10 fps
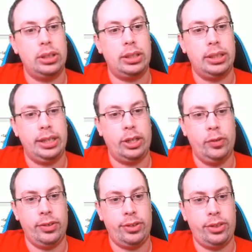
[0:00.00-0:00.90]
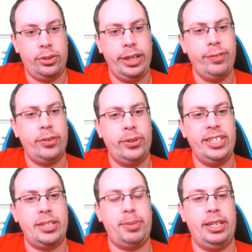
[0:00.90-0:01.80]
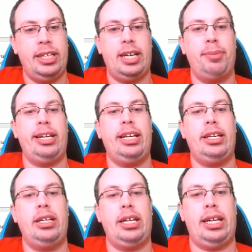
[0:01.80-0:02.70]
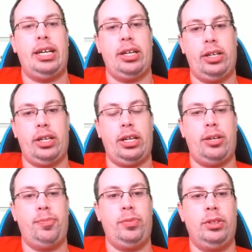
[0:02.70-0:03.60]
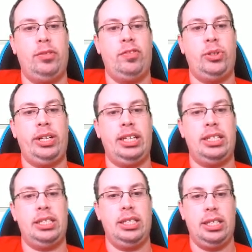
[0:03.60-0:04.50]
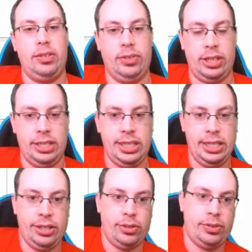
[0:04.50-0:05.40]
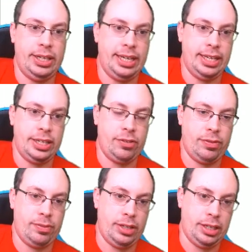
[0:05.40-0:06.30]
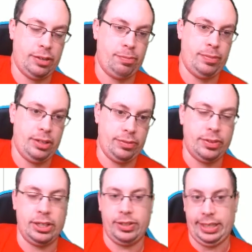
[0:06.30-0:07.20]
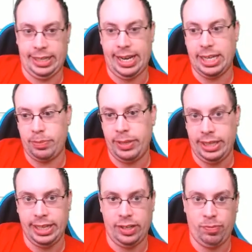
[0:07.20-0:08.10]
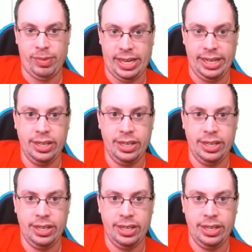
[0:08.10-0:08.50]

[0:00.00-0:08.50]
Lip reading: yeah, over 30 furries have been nominated, and voting will continue through the end of what it has been the end of May.